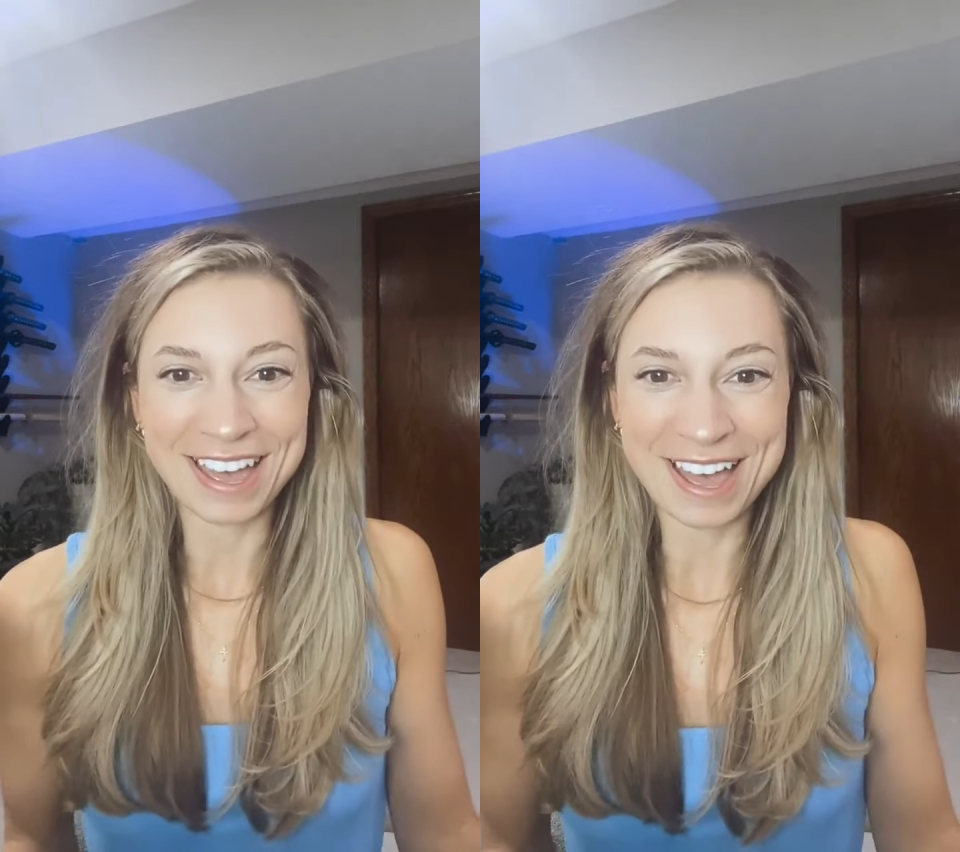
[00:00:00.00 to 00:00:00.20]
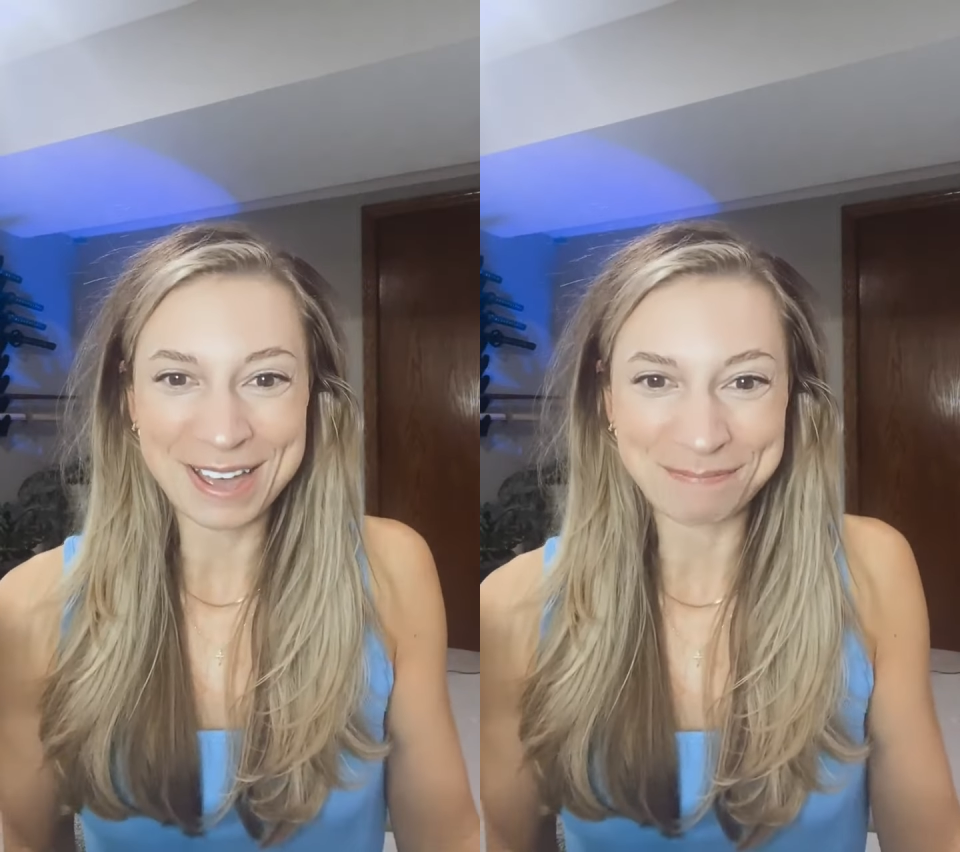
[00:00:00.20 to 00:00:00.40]

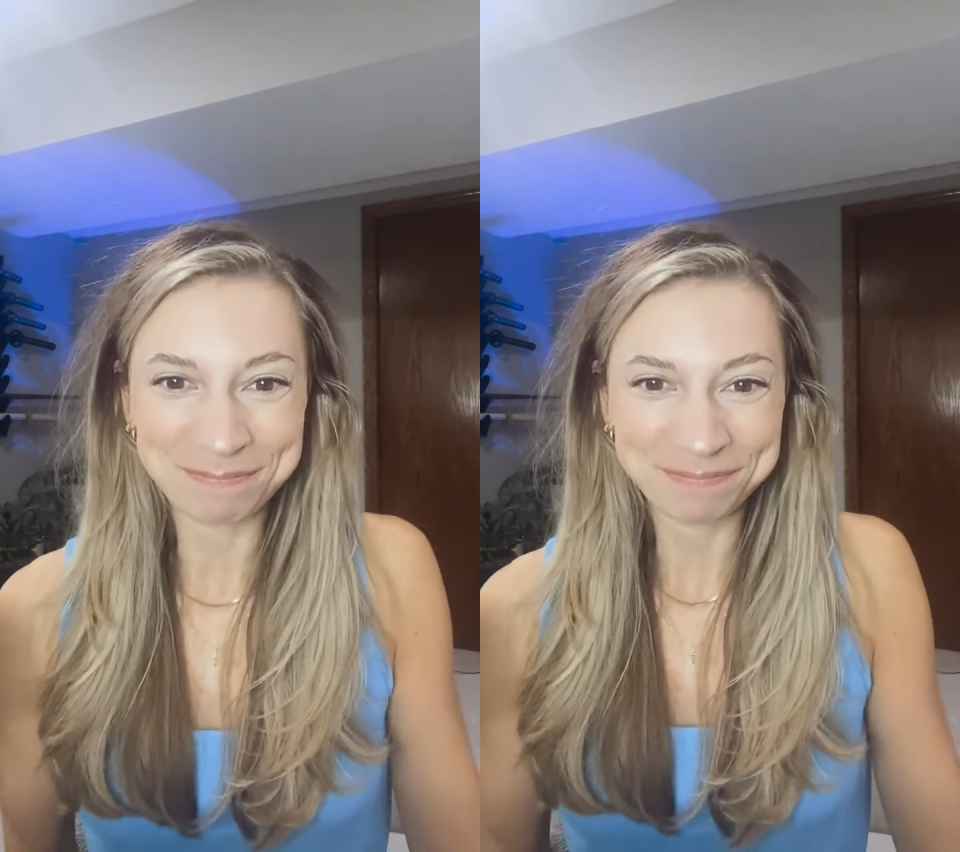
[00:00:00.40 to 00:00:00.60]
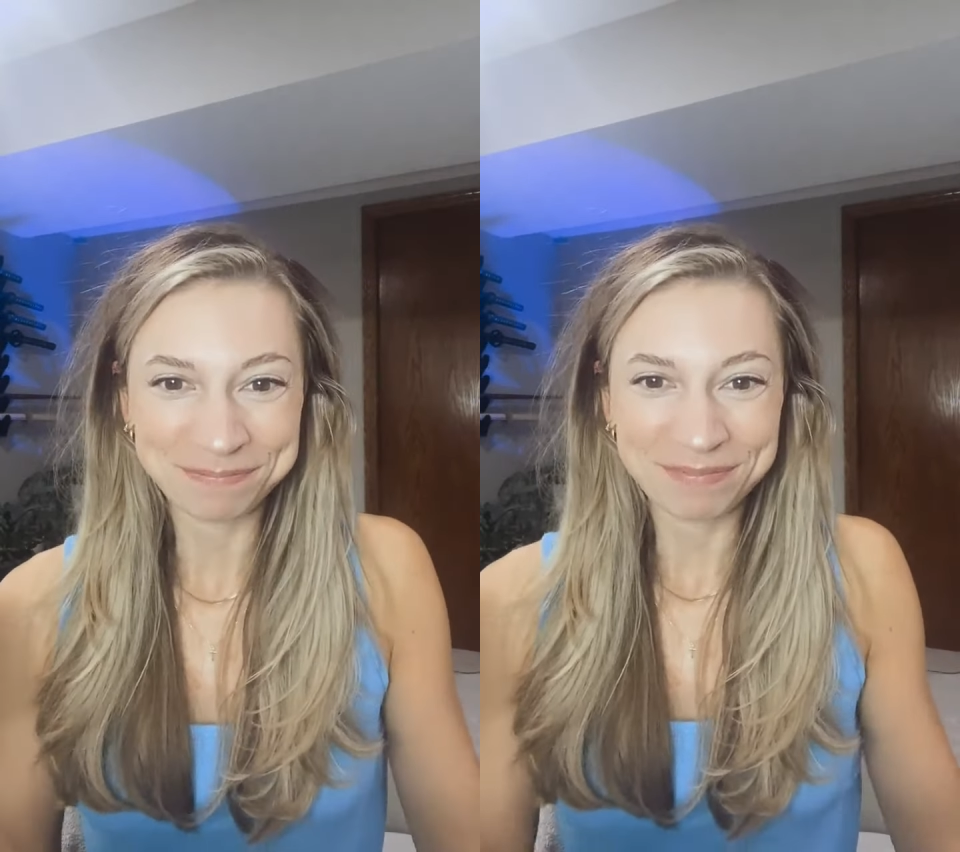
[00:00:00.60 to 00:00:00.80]

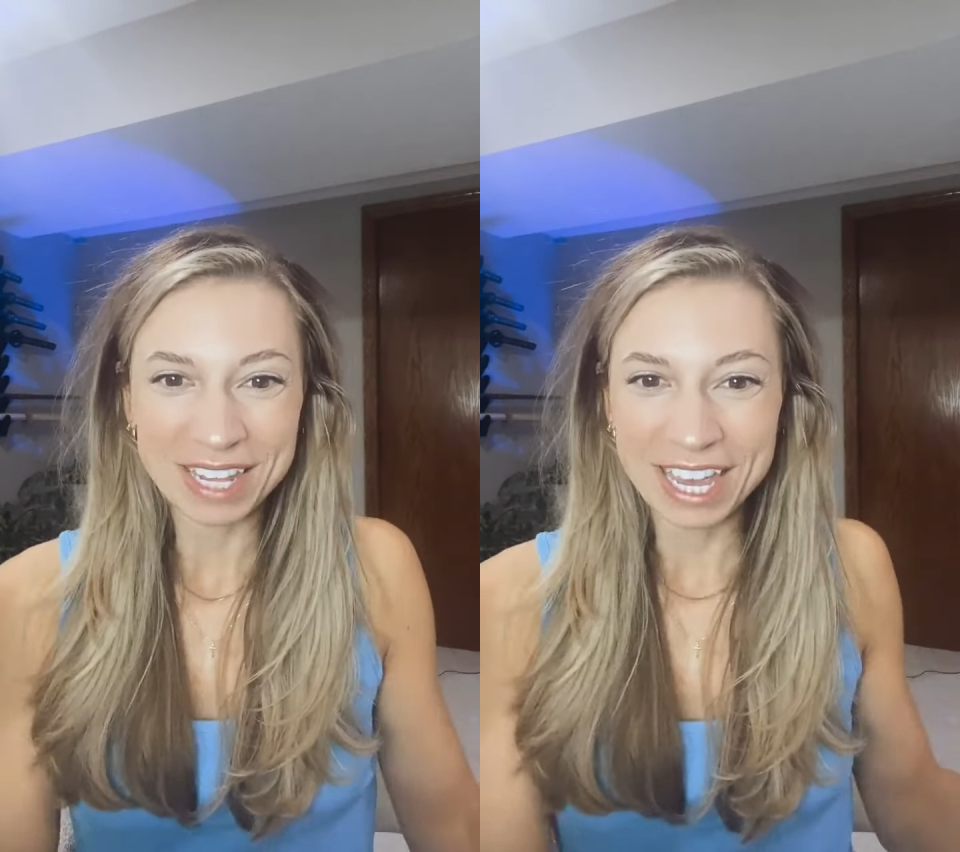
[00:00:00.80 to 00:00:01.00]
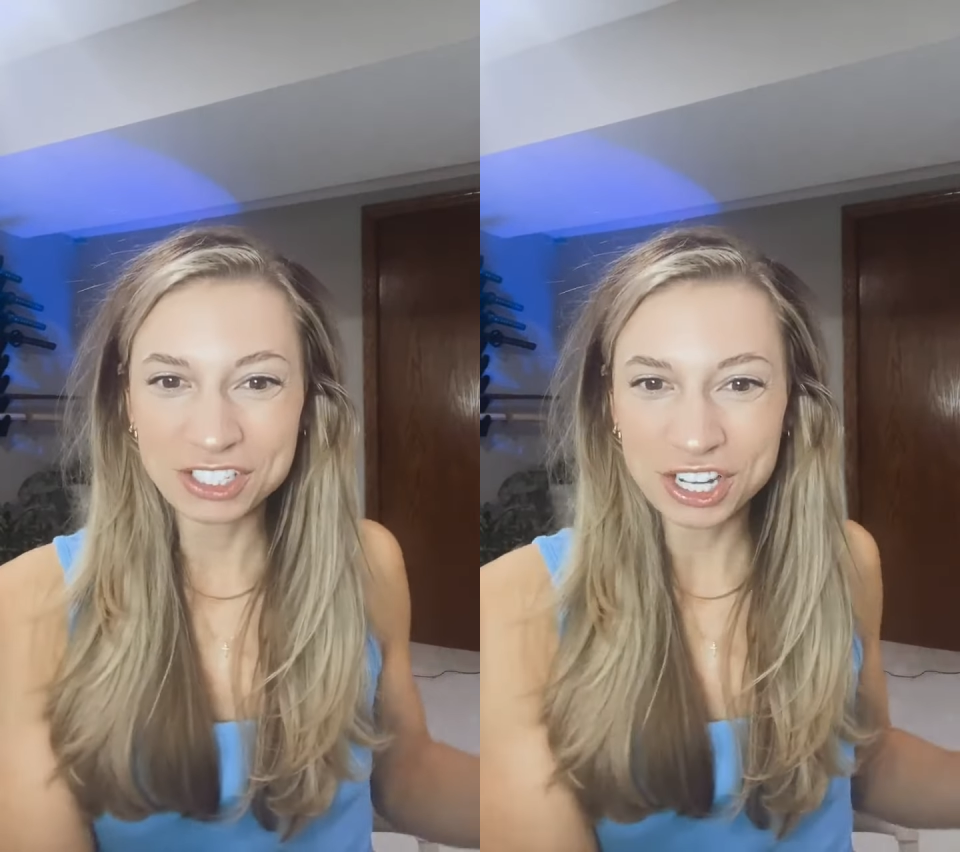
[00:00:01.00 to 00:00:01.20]

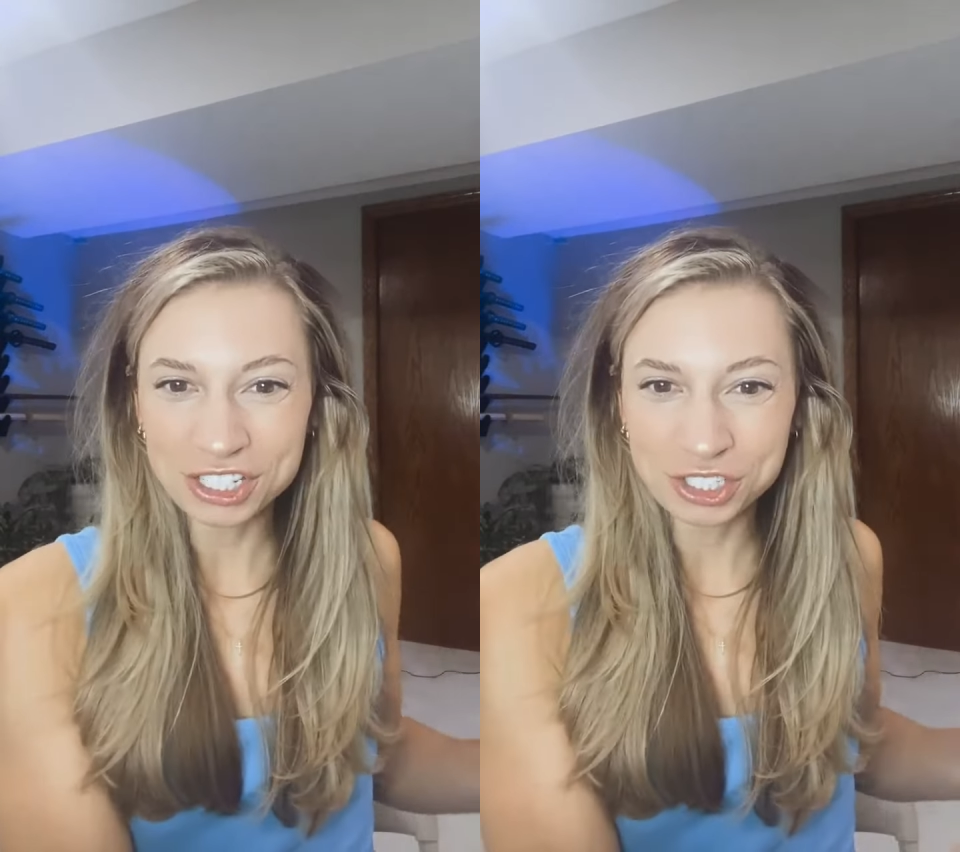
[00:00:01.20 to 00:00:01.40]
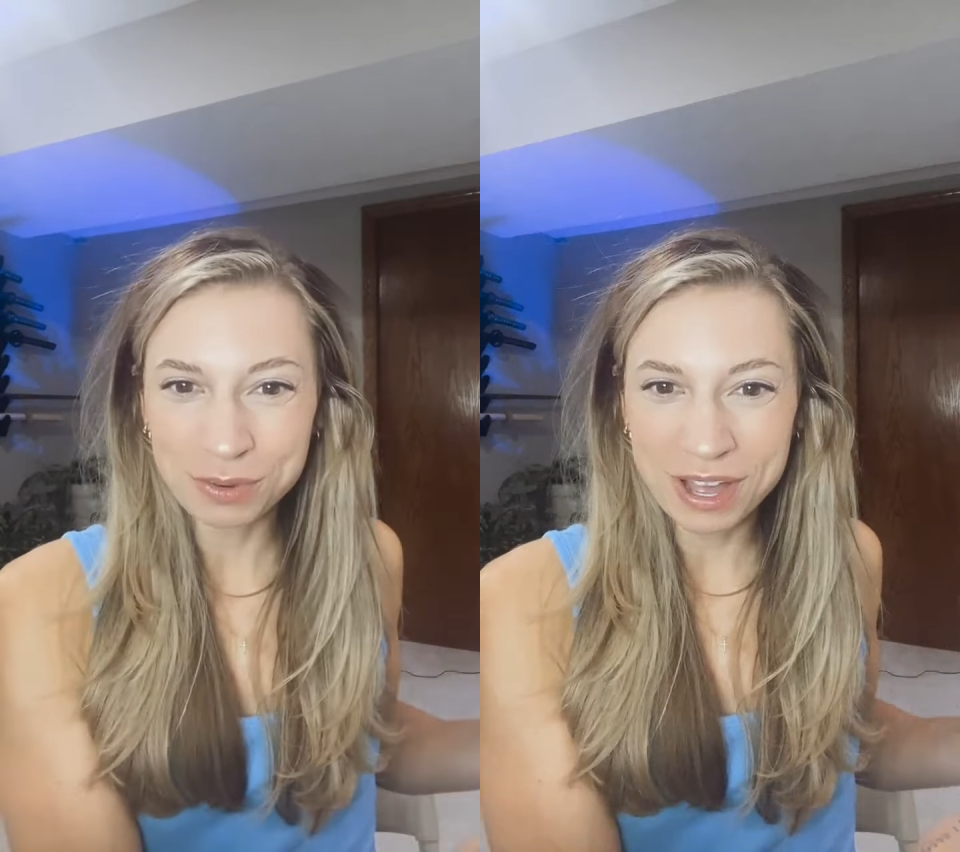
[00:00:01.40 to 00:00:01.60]
Hey
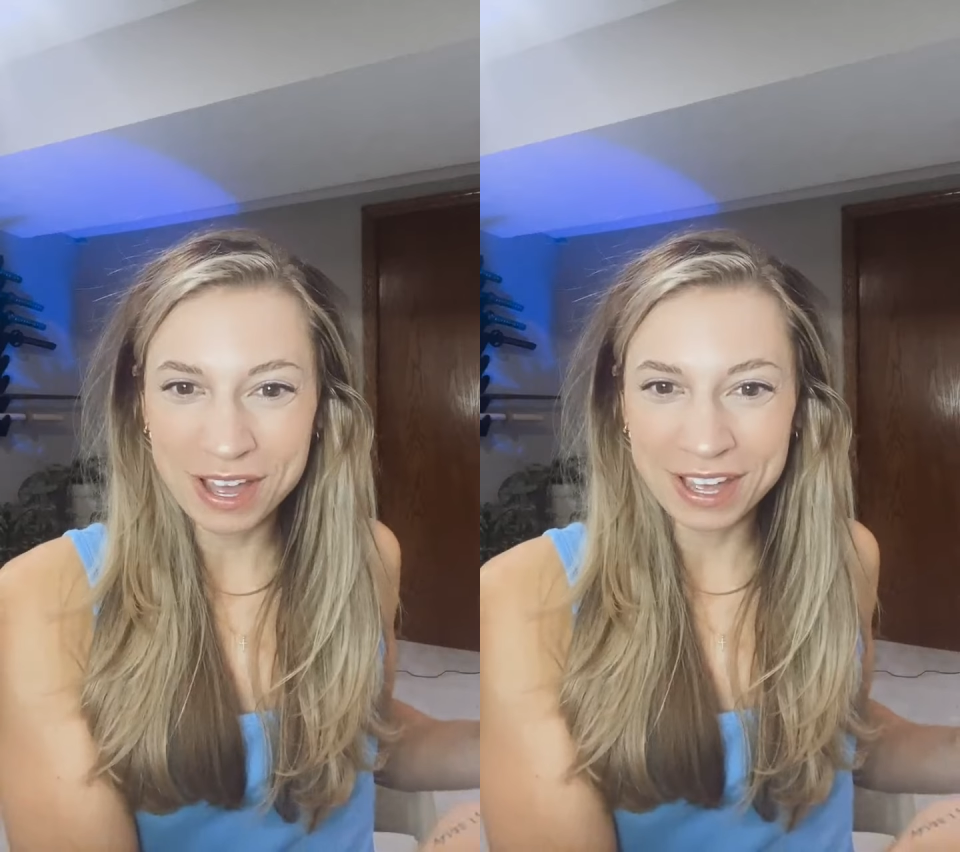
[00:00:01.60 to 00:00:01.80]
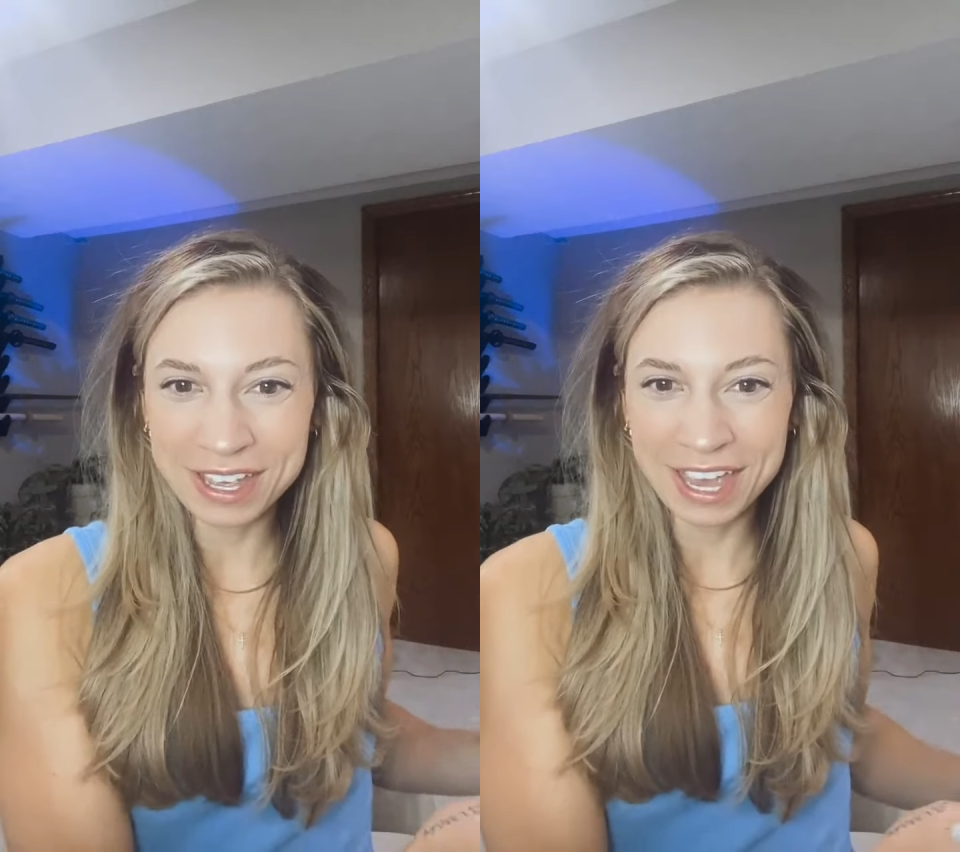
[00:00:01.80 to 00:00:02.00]

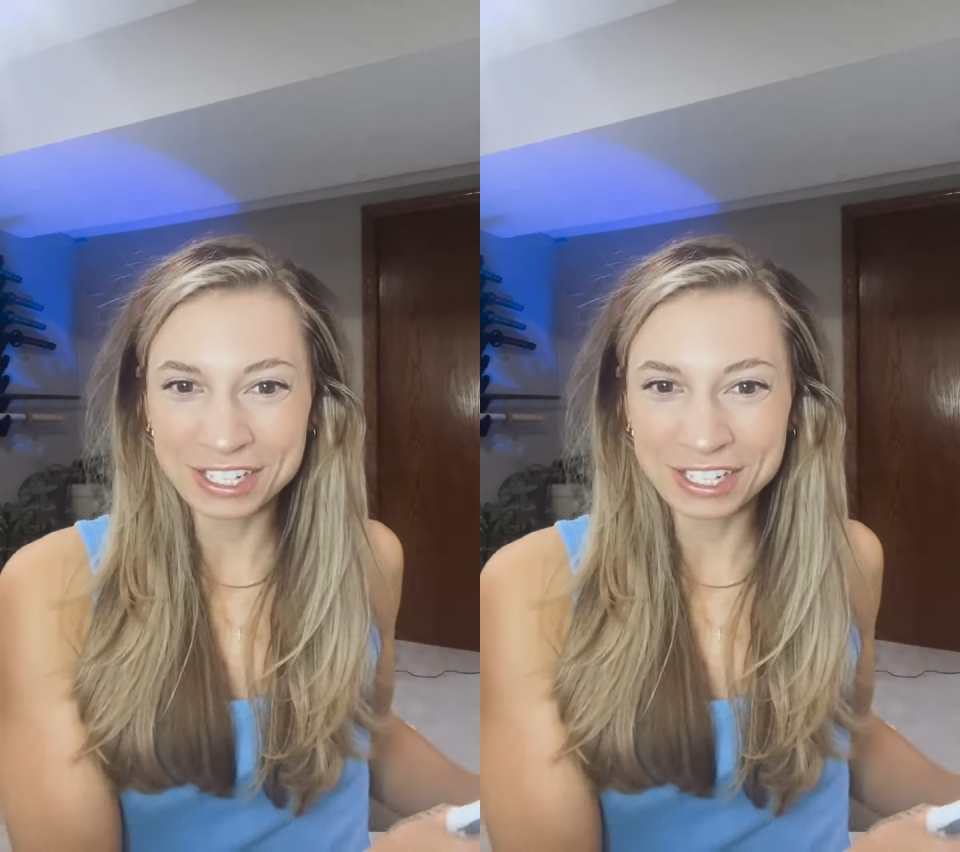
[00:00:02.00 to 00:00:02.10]
Joshua,